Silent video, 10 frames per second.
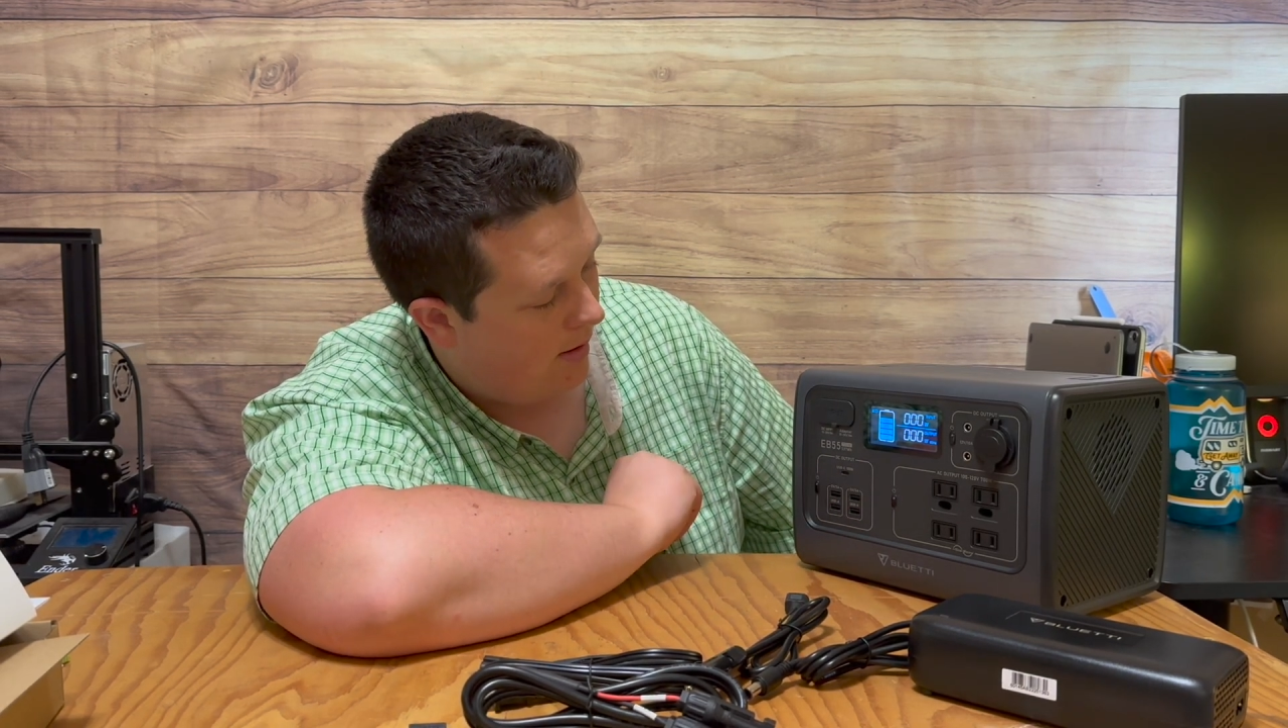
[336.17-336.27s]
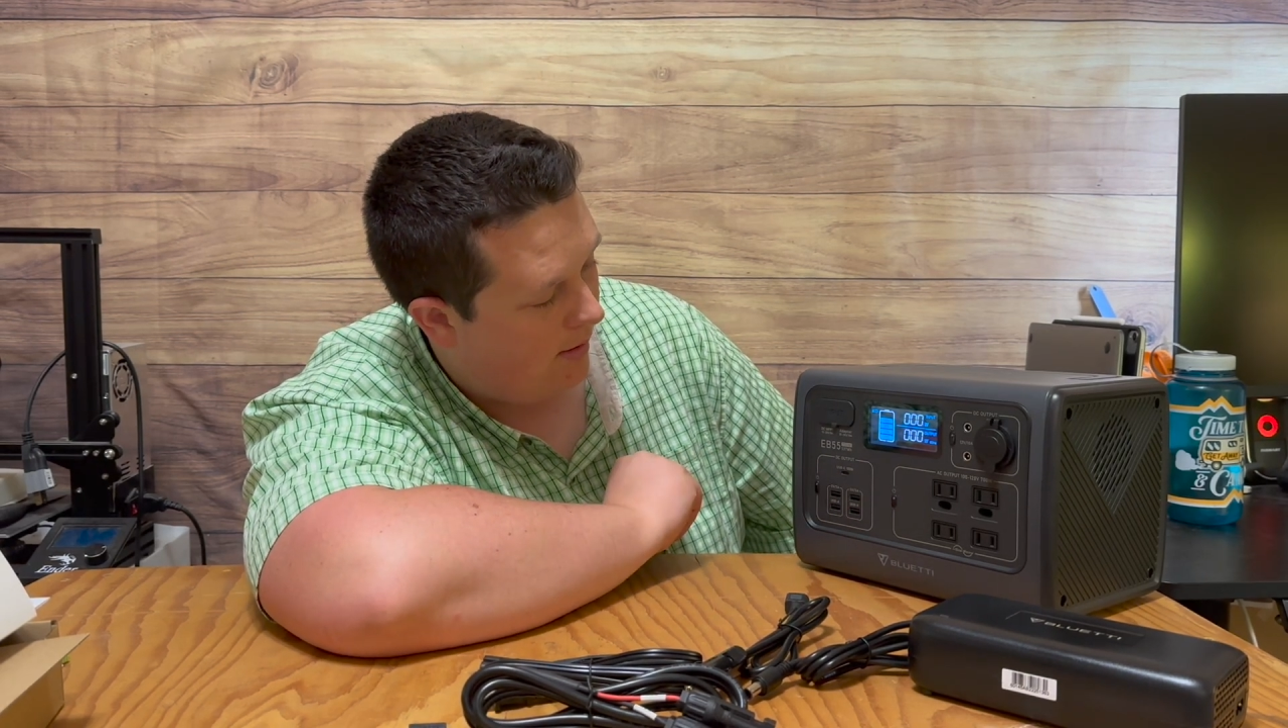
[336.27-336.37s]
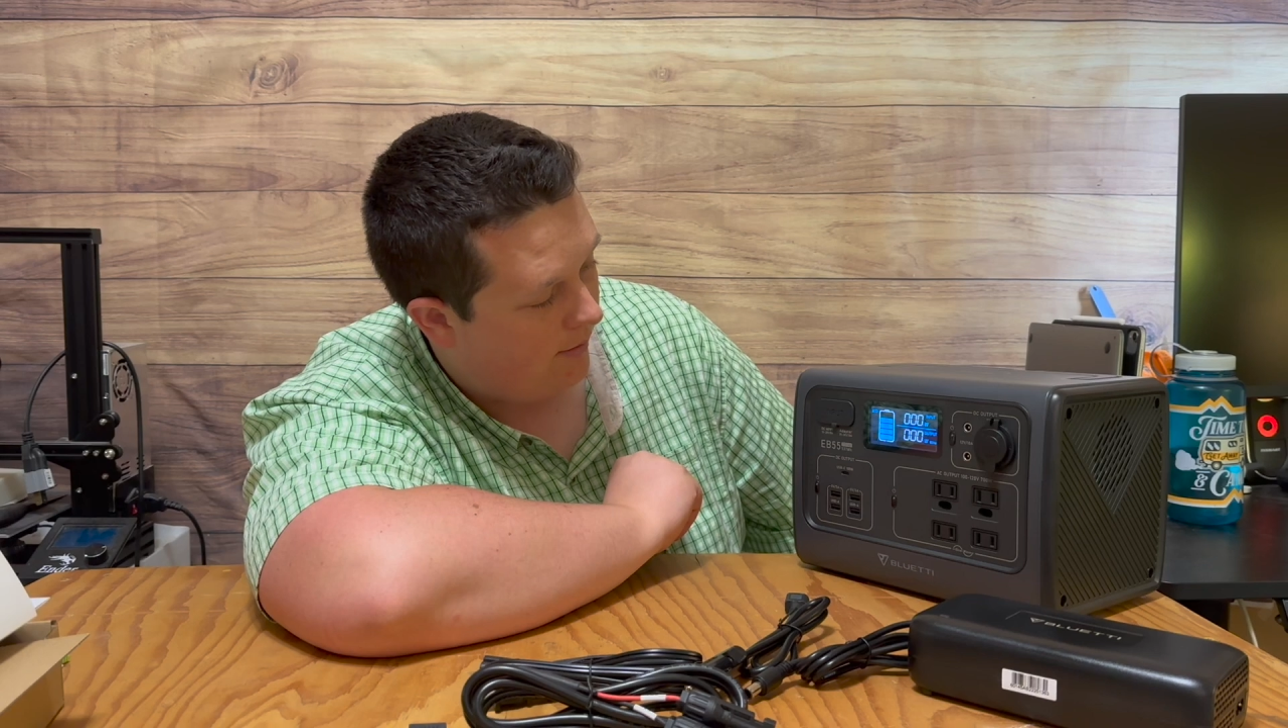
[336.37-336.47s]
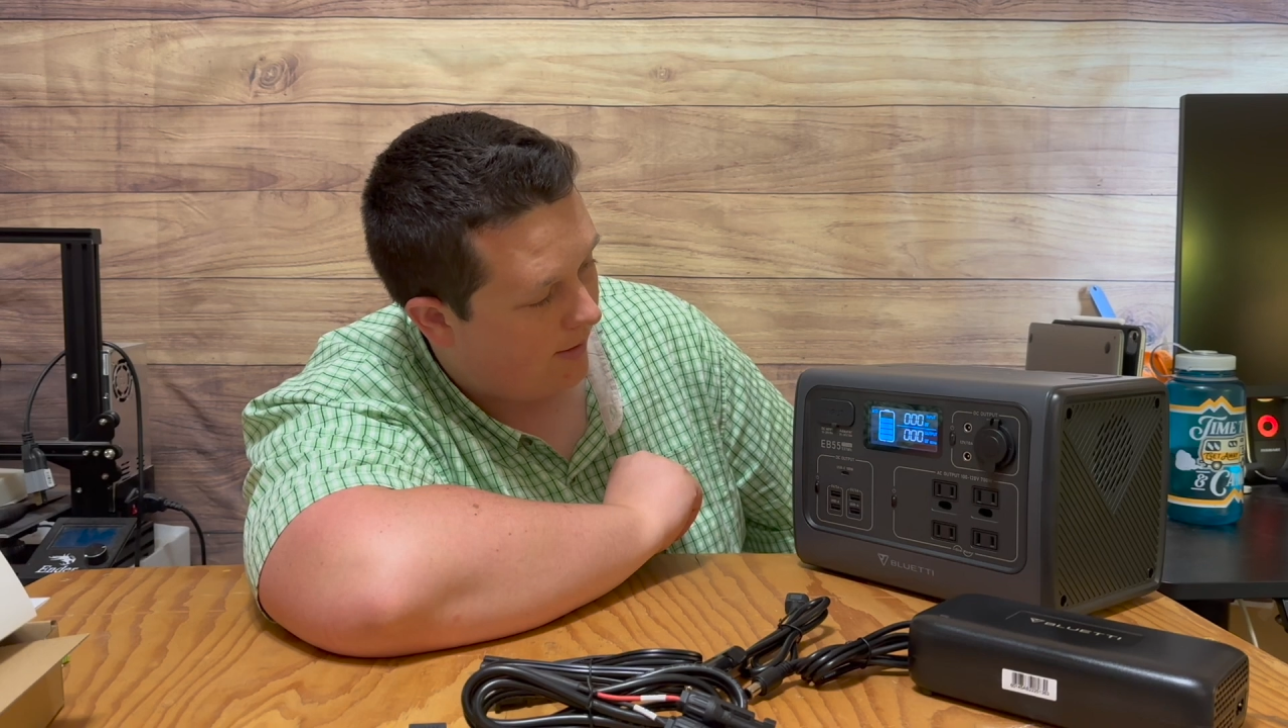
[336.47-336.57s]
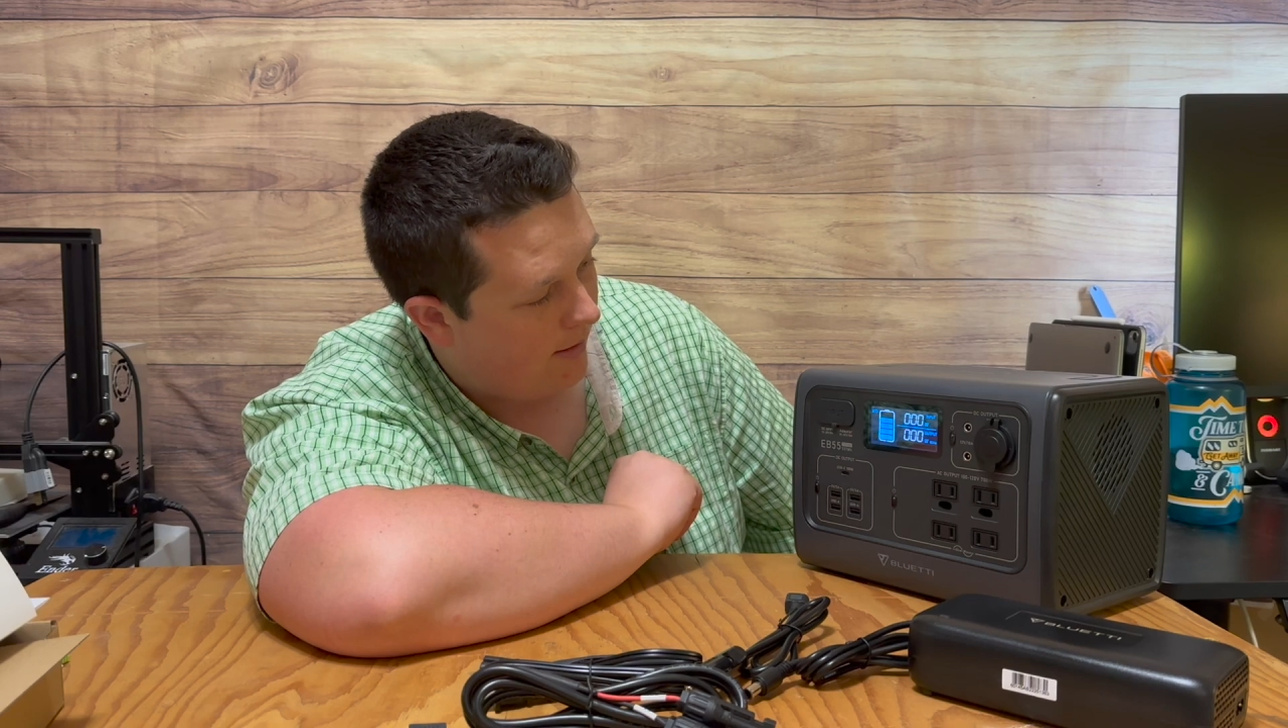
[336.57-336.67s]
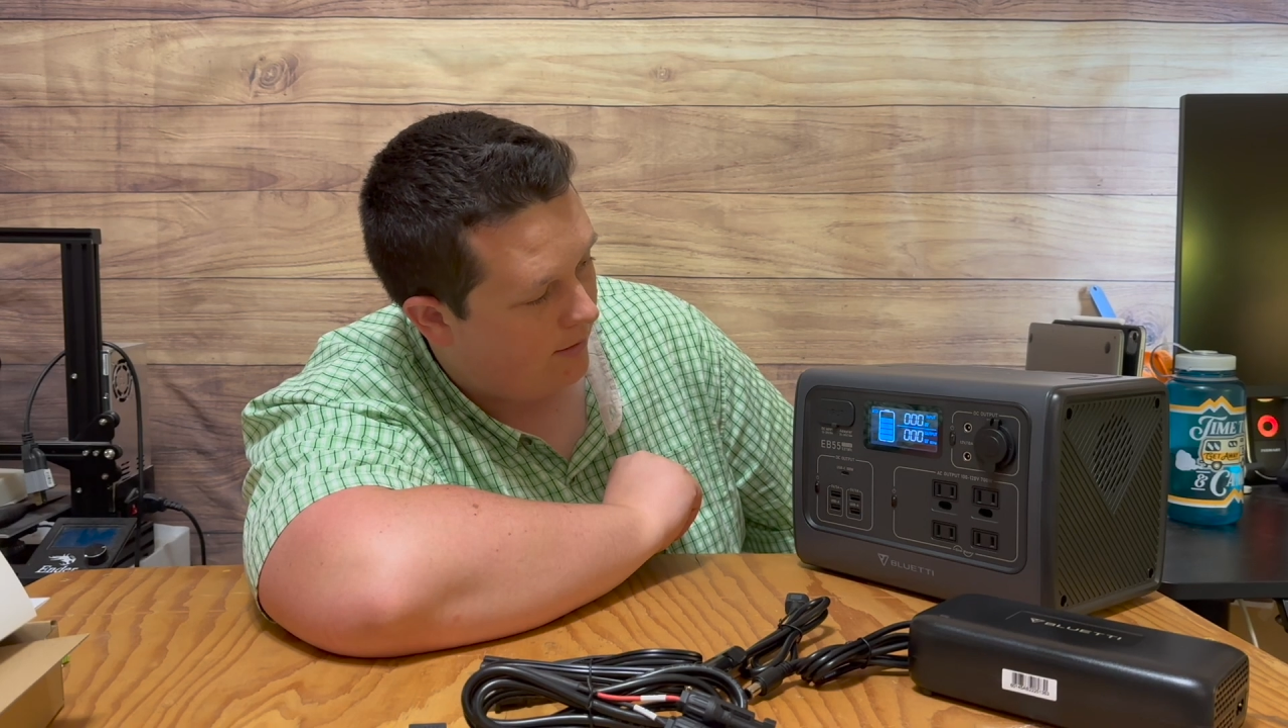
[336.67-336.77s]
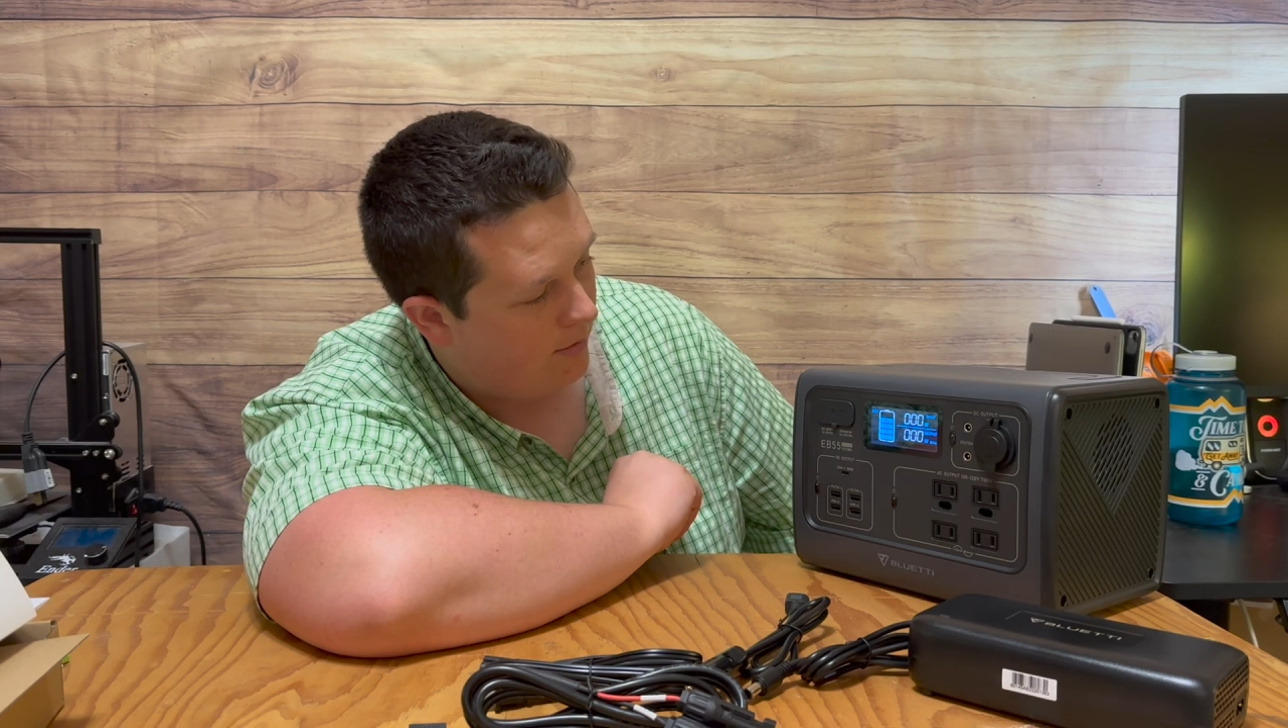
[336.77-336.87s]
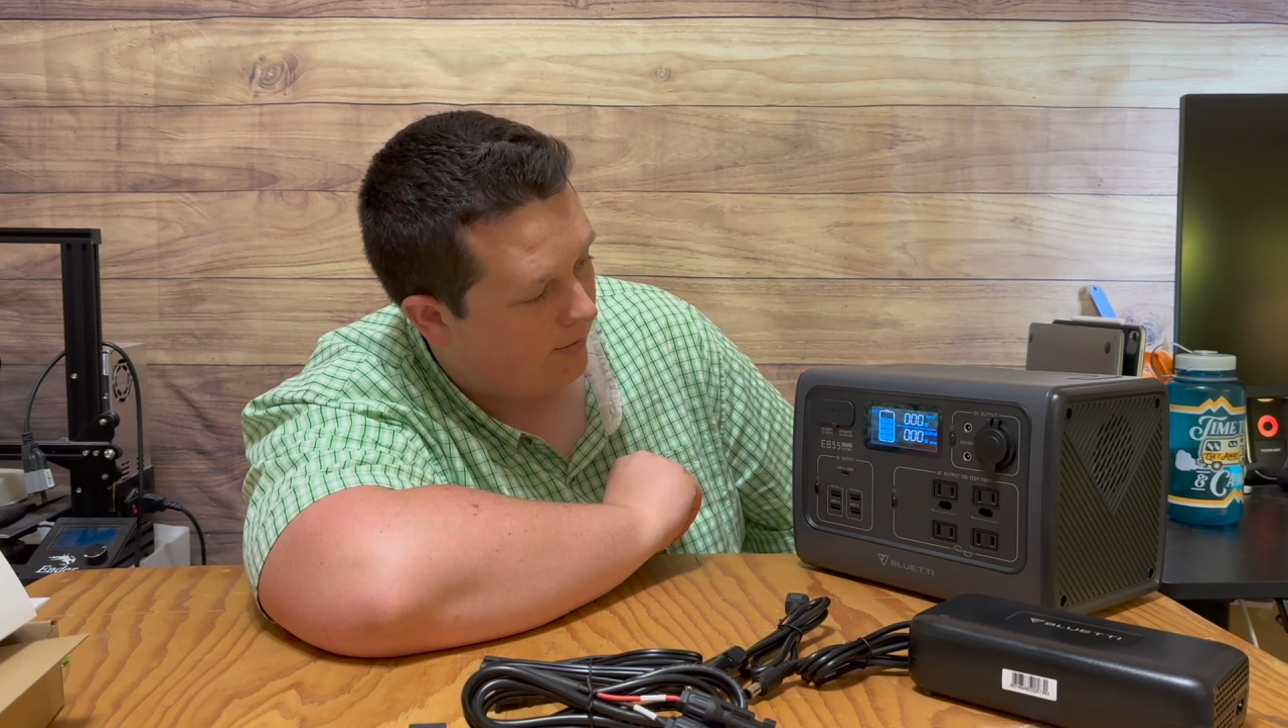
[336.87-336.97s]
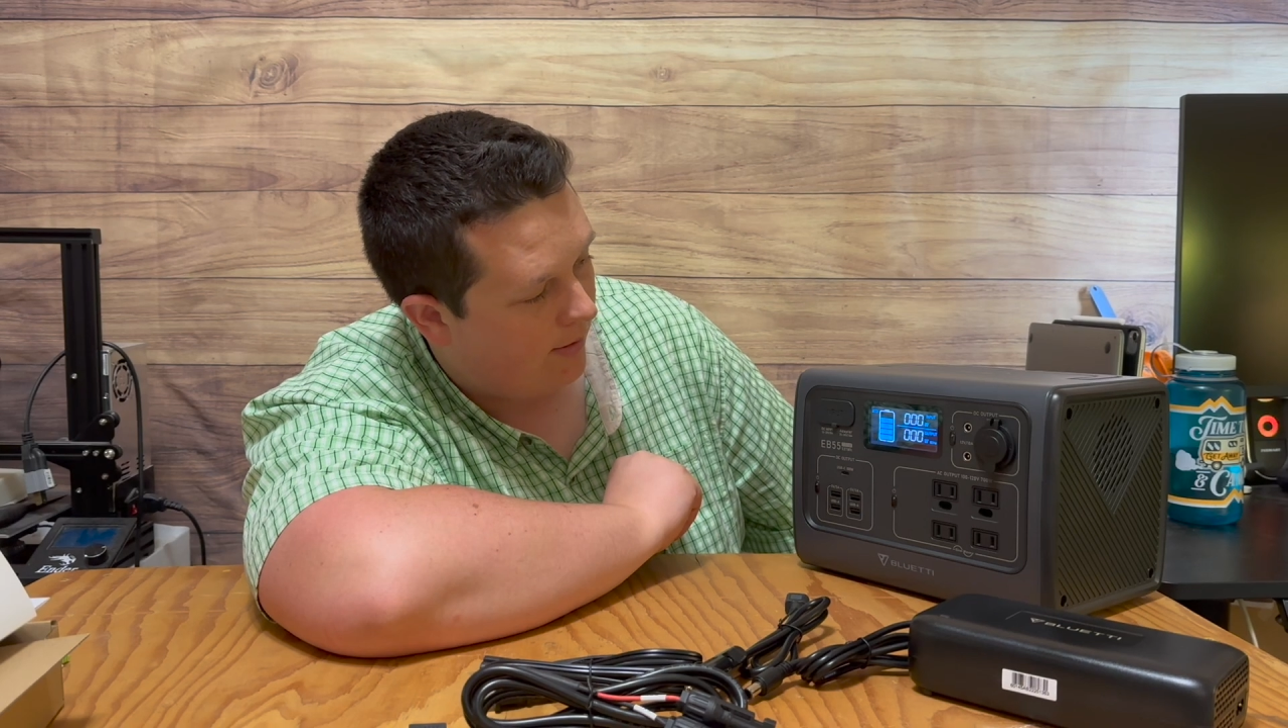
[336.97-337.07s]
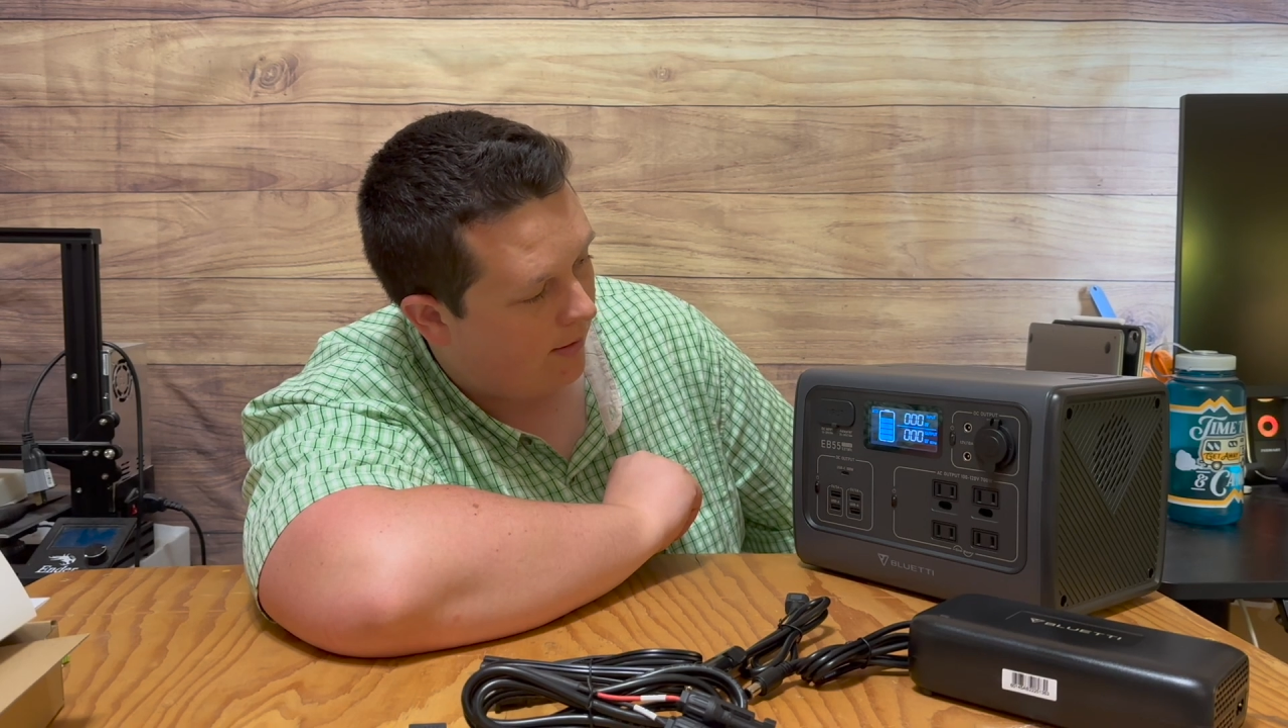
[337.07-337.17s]
It's kind of
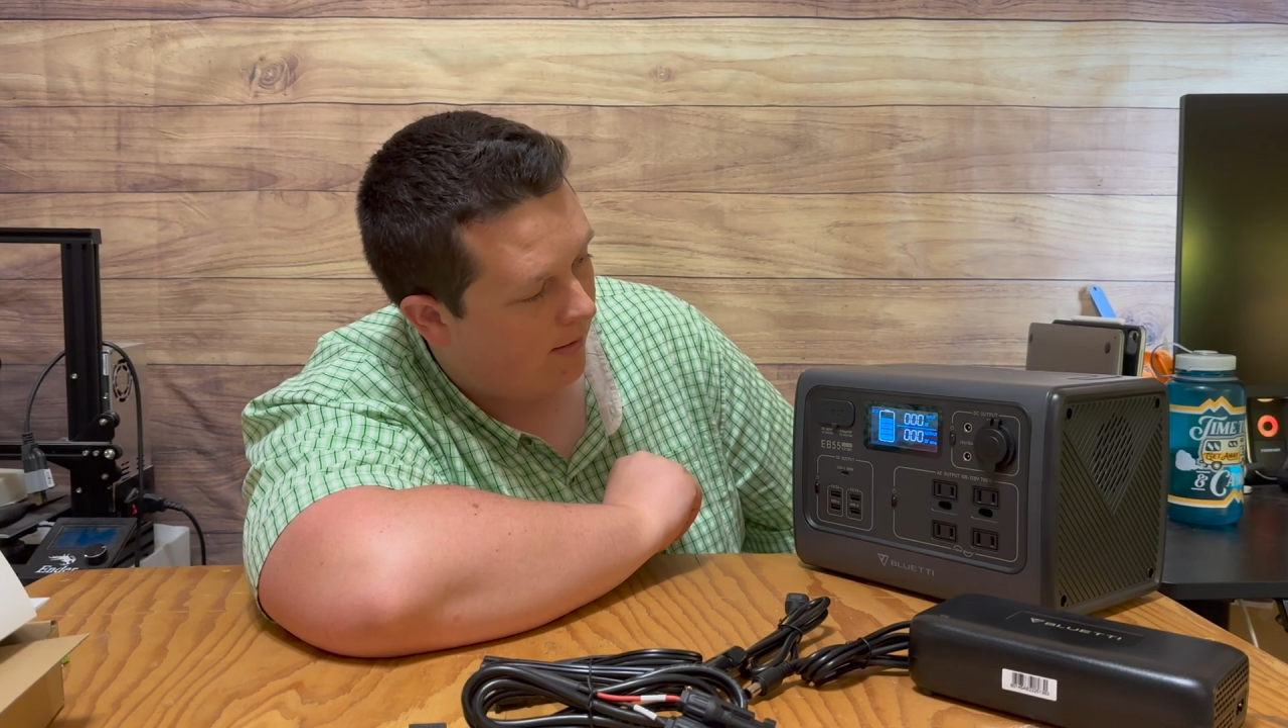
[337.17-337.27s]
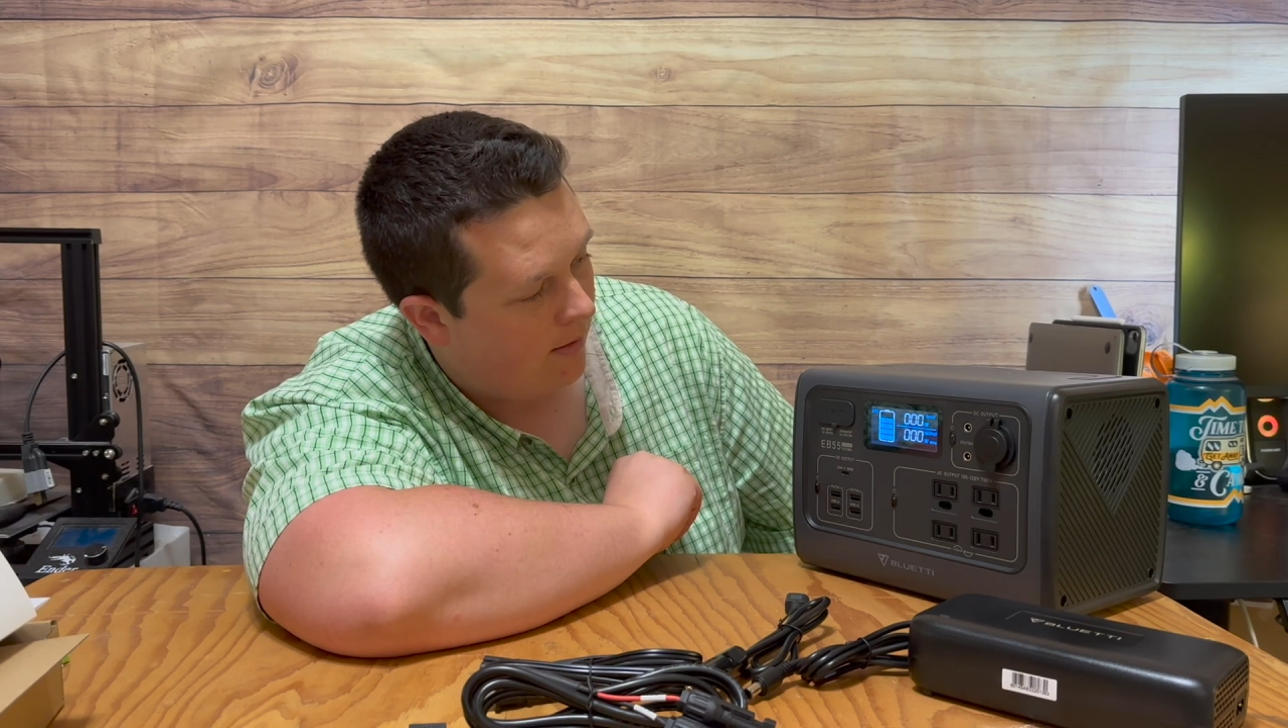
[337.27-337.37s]
interesting.